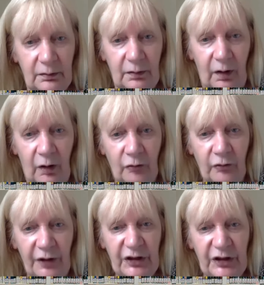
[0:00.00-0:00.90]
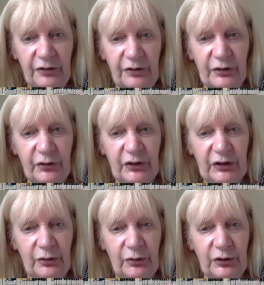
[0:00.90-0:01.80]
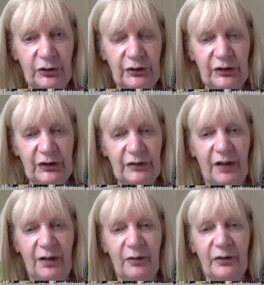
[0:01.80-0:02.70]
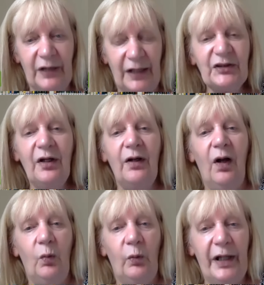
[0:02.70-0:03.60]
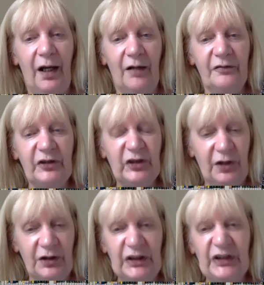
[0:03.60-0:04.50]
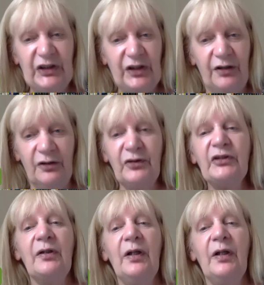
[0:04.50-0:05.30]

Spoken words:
Are writing resources or tutors available? Yes, we have study skills